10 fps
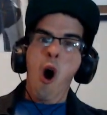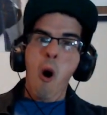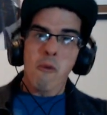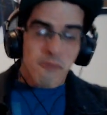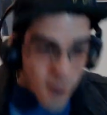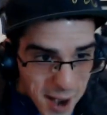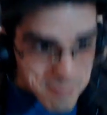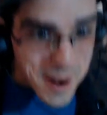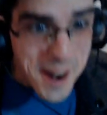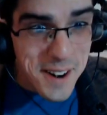fuck,
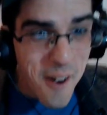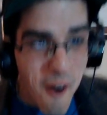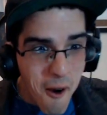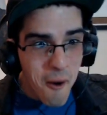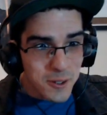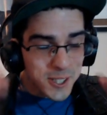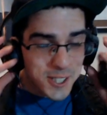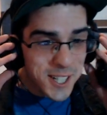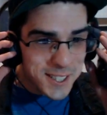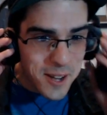man. Oh,
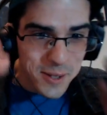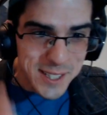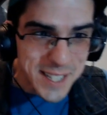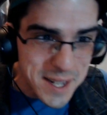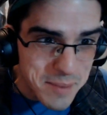shit, that was deep.